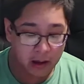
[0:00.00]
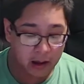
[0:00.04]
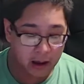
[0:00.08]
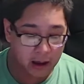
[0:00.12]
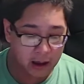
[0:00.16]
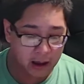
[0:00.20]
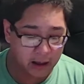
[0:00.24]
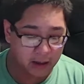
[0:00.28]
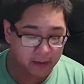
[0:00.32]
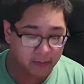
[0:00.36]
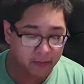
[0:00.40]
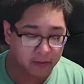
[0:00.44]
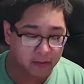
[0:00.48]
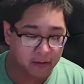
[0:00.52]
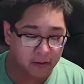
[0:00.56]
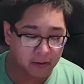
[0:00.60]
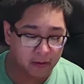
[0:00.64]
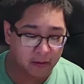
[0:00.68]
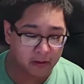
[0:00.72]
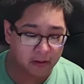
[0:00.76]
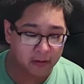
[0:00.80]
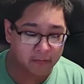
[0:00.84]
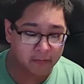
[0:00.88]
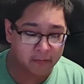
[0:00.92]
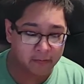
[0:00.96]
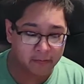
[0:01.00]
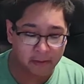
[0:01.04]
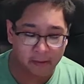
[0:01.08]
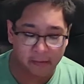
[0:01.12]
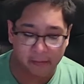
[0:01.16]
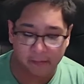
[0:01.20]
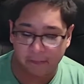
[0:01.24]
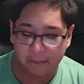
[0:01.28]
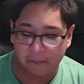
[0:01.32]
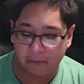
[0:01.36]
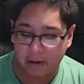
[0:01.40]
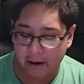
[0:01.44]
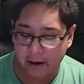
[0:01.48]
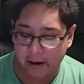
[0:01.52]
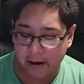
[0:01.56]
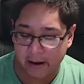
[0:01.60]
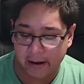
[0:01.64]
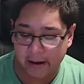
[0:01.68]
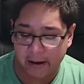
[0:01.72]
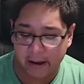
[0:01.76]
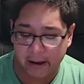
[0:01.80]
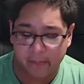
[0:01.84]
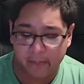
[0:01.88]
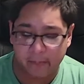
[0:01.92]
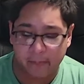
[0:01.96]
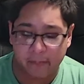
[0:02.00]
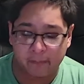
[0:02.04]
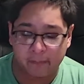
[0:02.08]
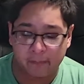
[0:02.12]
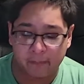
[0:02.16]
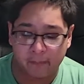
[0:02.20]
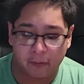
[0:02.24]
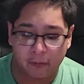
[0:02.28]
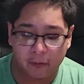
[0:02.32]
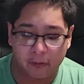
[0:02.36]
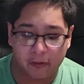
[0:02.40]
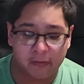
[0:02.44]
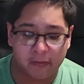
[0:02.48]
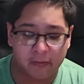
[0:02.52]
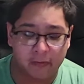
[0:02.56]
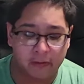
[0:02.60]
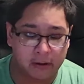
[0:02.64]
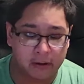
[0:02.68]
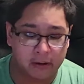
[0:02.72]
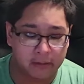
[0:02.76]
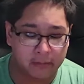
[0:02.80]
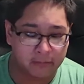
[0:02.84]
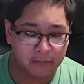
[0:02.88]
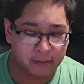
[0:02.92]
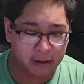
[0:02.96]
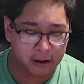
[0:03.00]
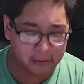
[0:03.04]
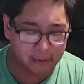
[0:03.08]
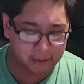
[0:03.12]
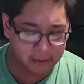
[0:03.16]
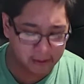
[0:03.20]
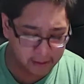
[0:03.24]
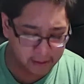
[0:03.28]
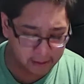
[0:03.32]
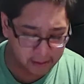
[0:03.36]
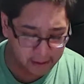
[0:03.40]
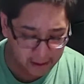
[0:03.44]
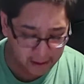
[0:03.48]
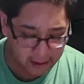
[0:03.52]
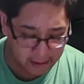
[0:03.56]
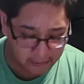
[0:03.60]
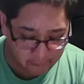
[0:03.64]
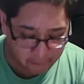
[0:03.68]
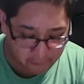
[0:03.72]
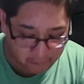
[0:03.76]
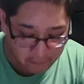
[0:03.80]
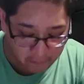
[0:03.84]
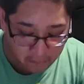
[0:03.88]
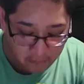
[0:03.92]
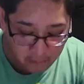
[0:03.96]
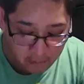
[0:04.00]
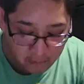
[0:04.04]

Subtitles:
And there are 6 Friday games, 4 Saturday games.